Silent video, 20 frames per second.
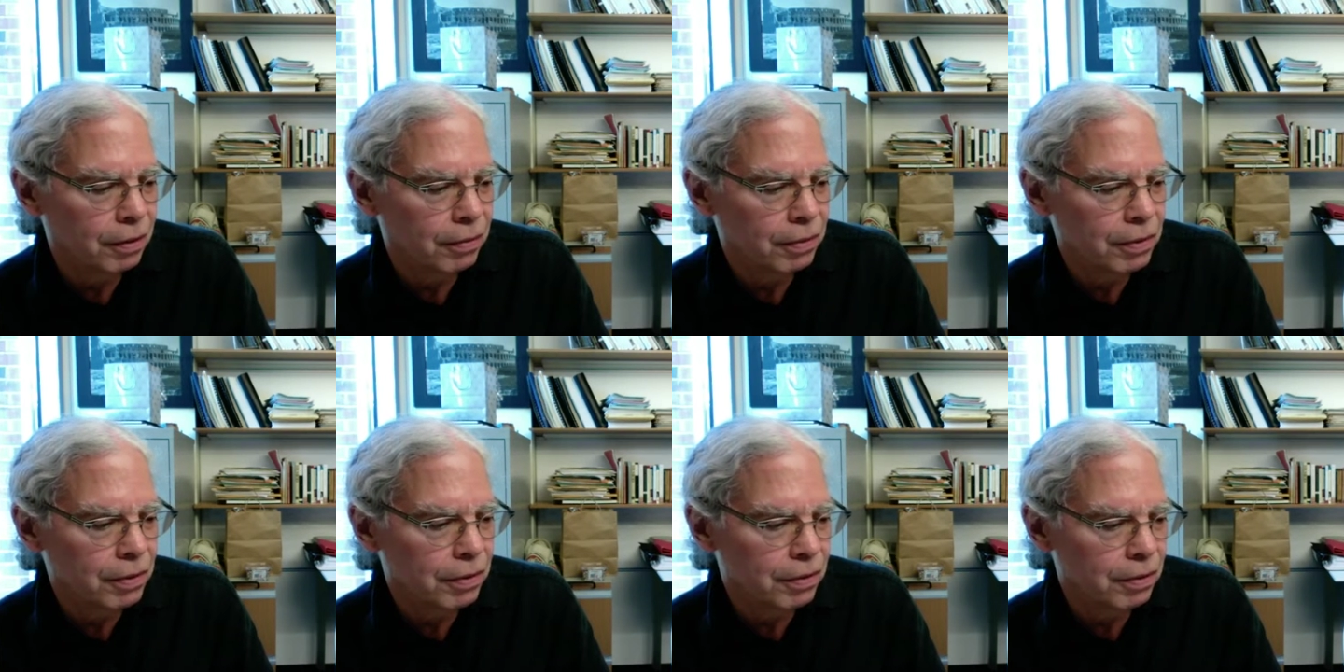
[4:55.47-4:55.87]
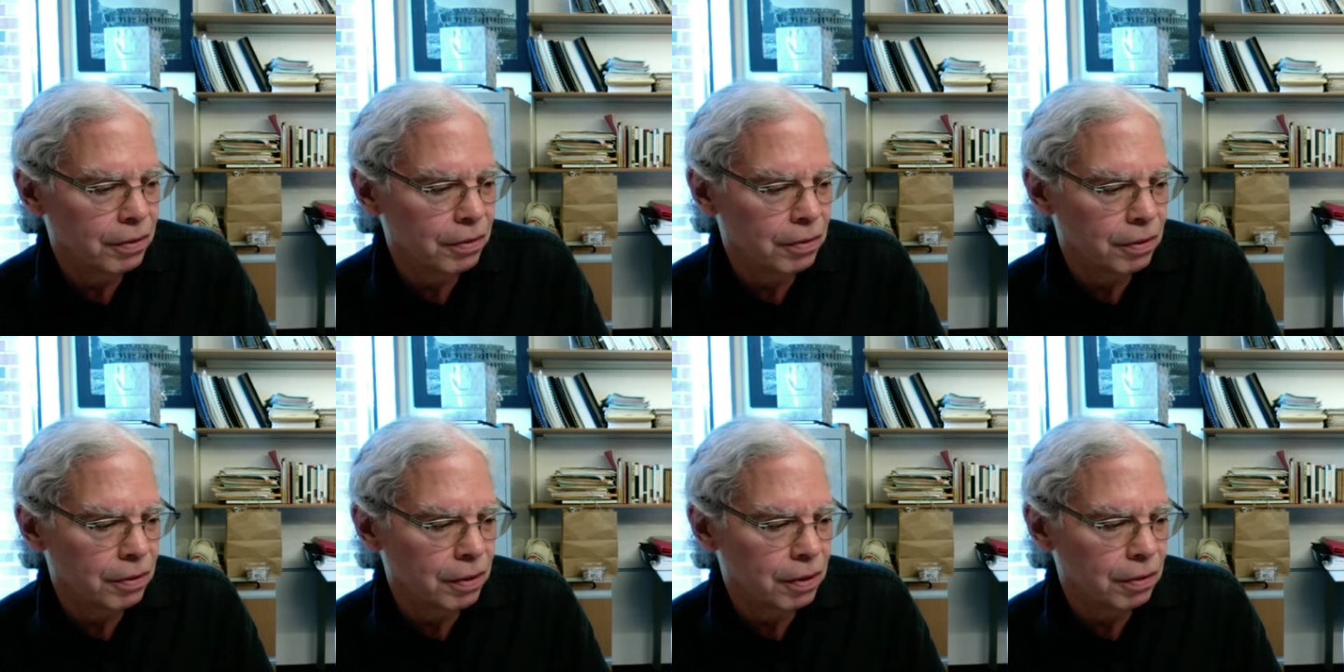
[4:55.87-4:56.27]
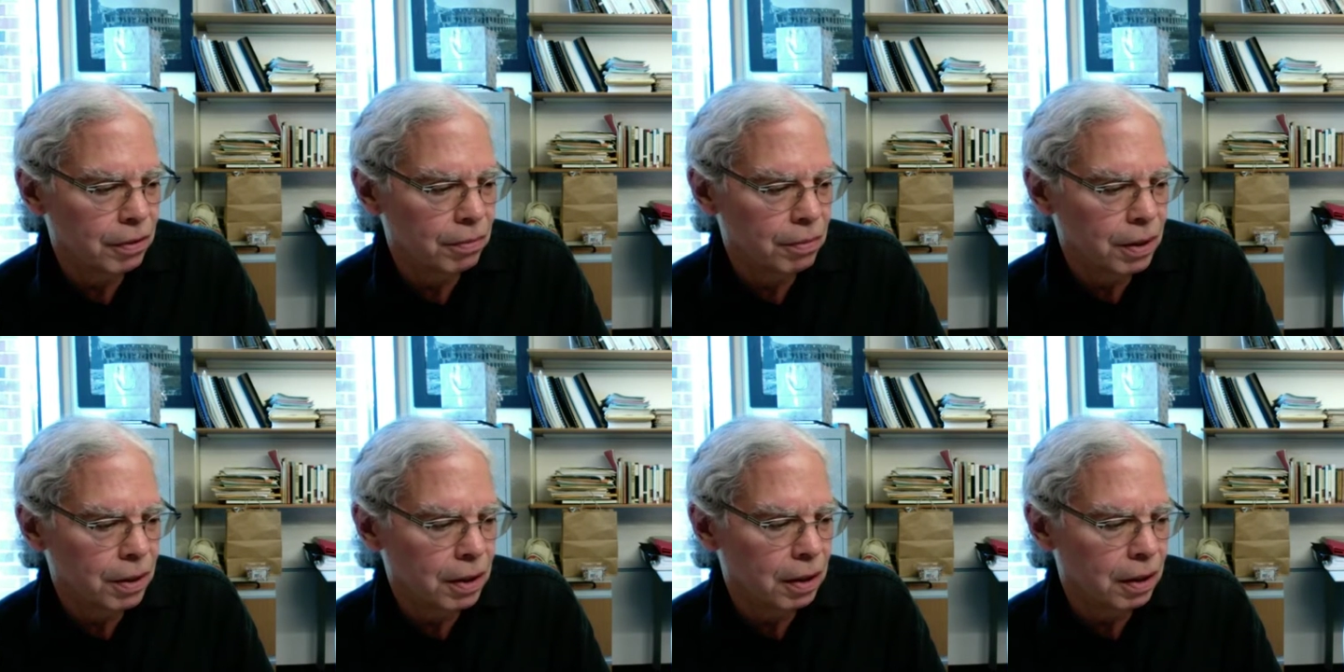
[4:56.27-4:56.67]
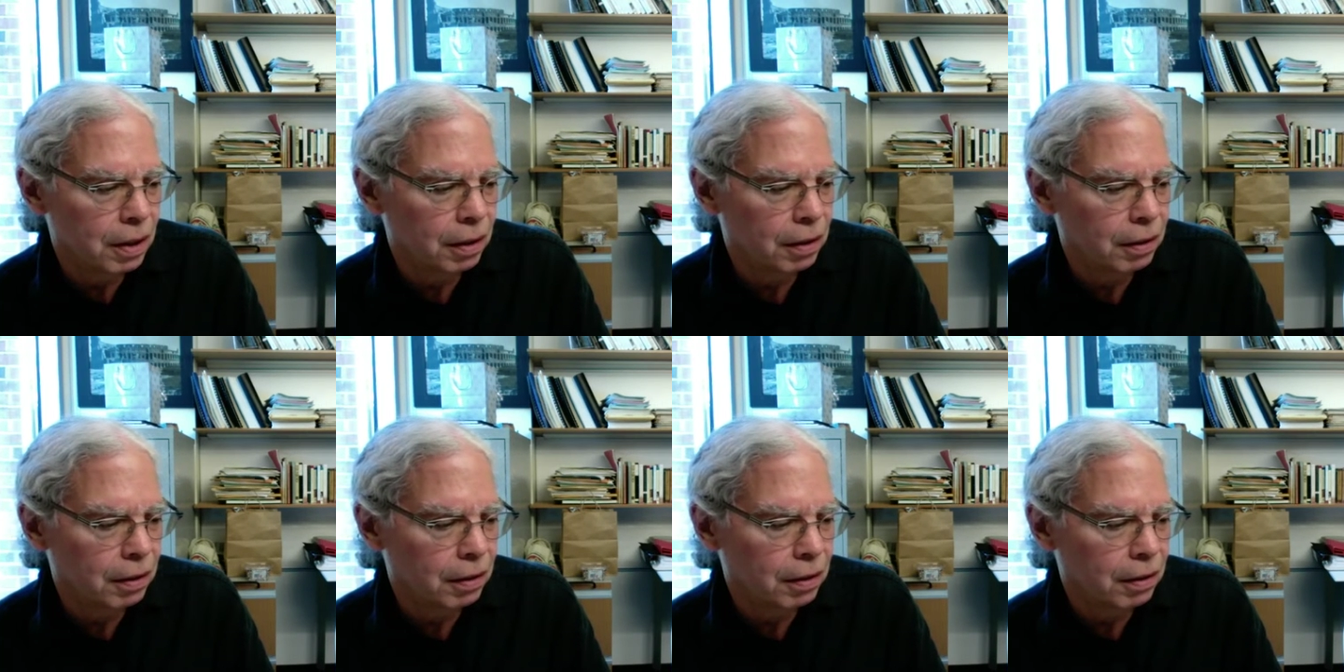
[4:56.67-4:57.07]
differences in
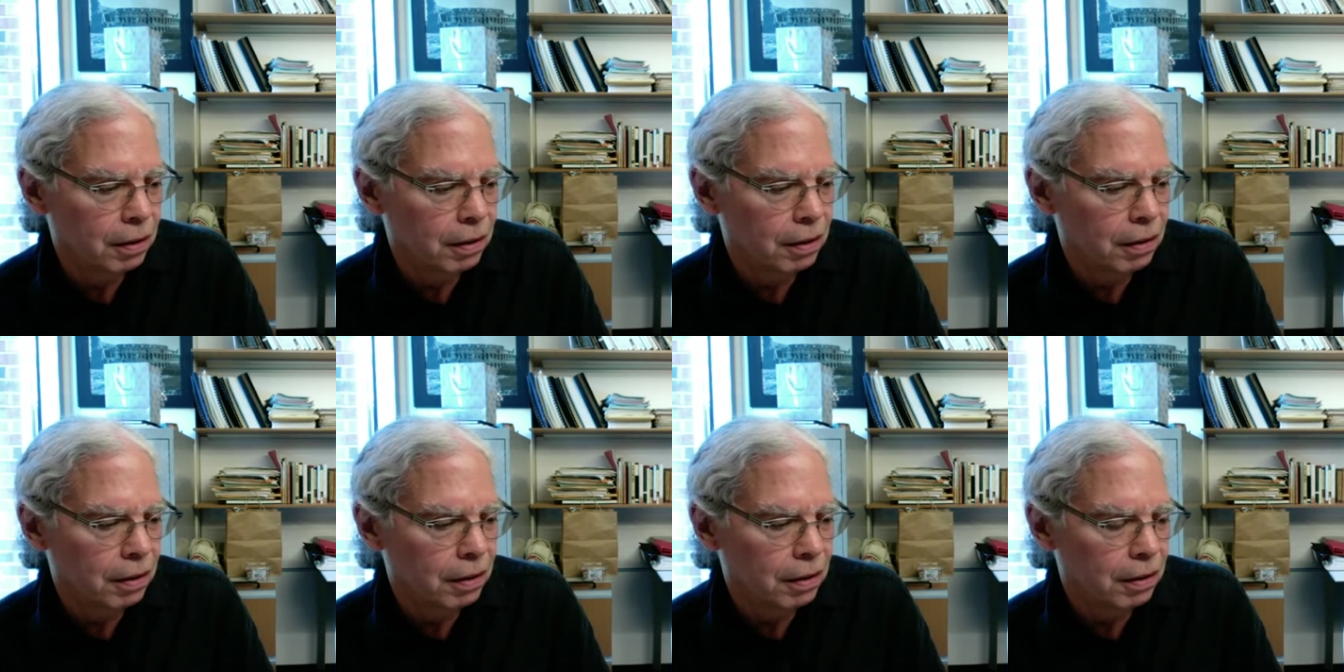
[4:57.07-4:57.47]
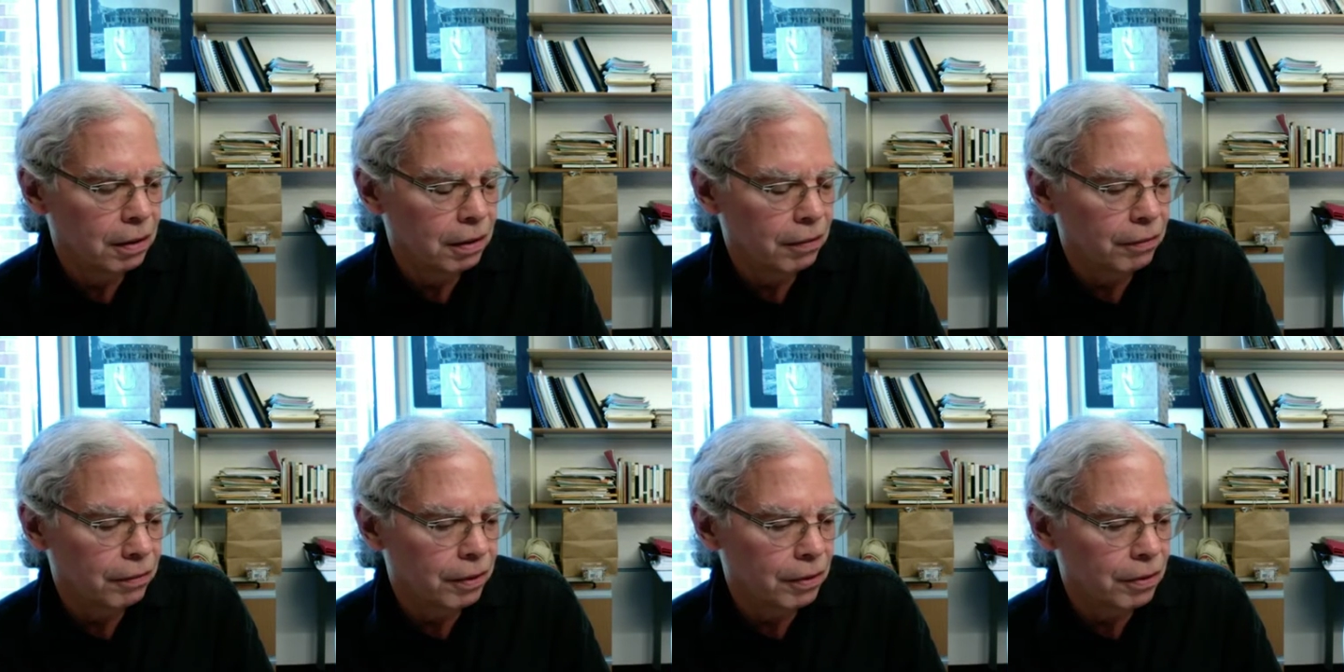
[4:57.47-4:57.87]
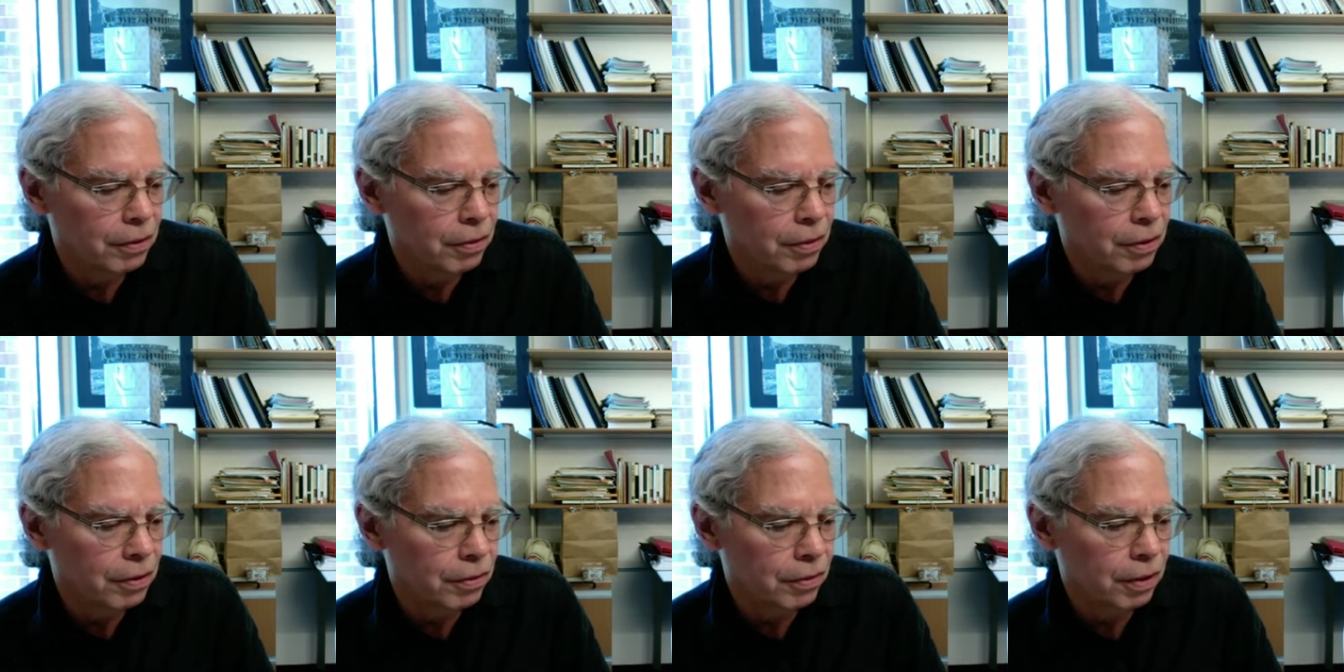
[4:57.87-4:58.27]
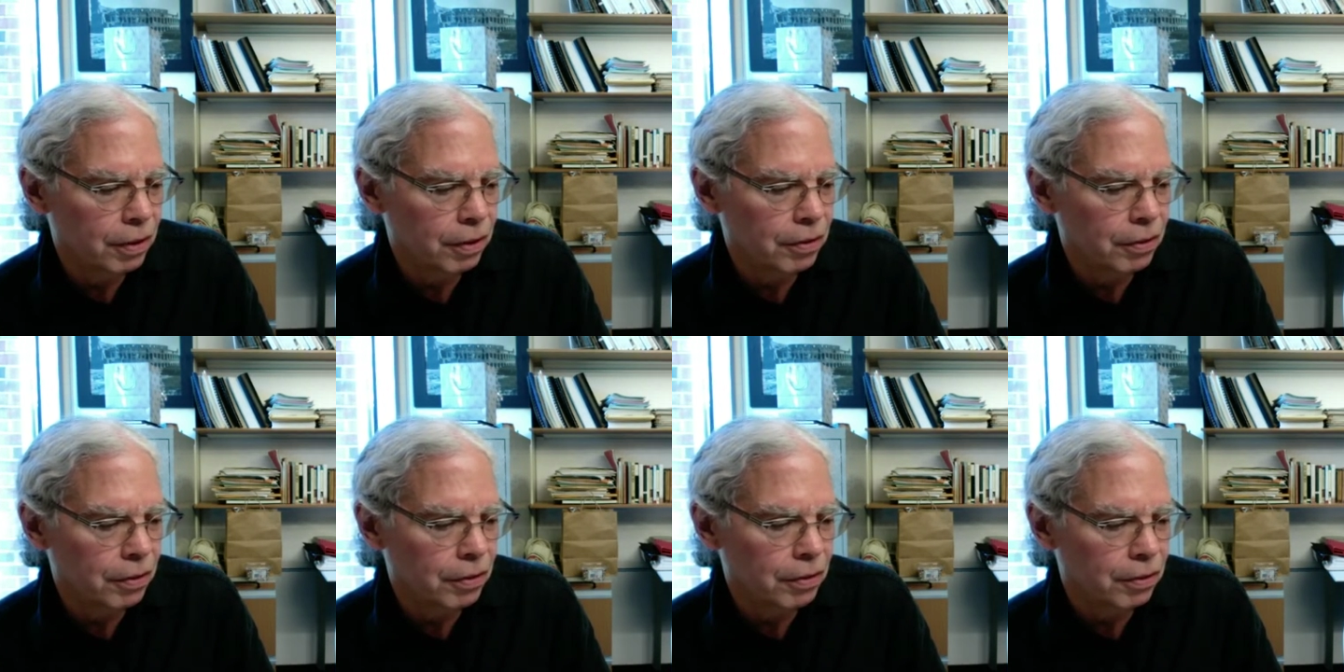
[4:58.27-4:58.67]
meaning of the two
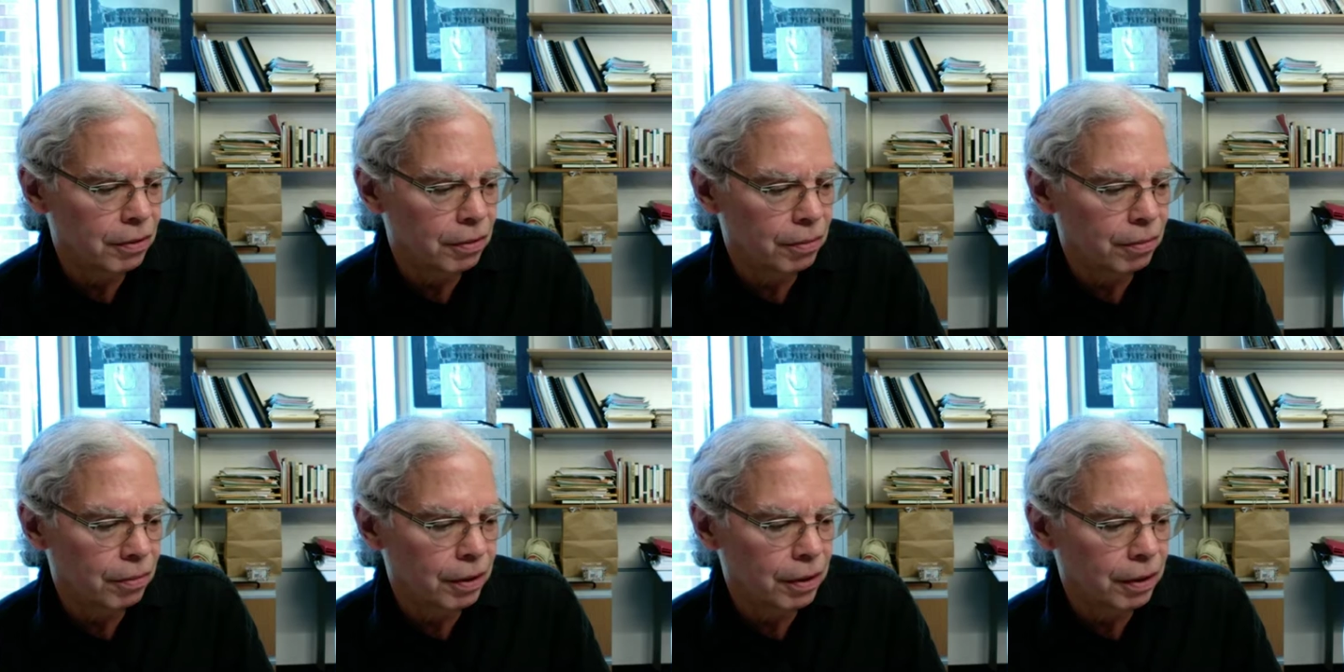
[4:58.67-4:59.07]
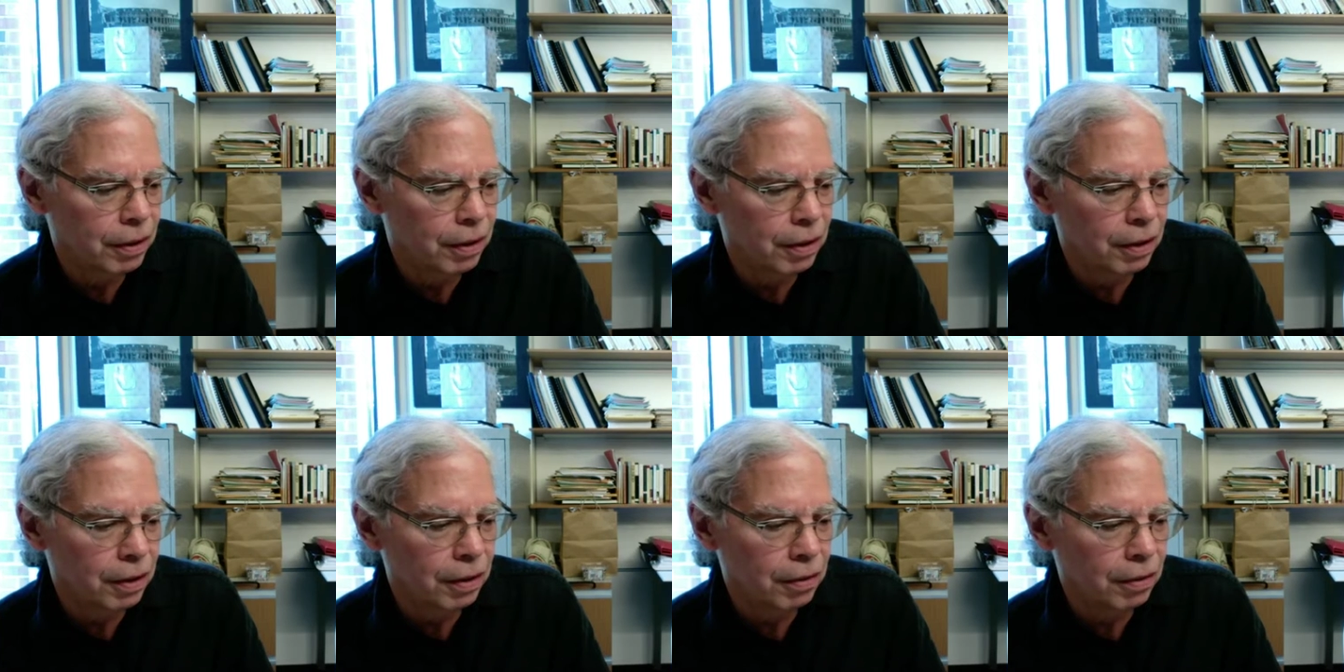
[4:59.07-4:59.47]
constructions are one,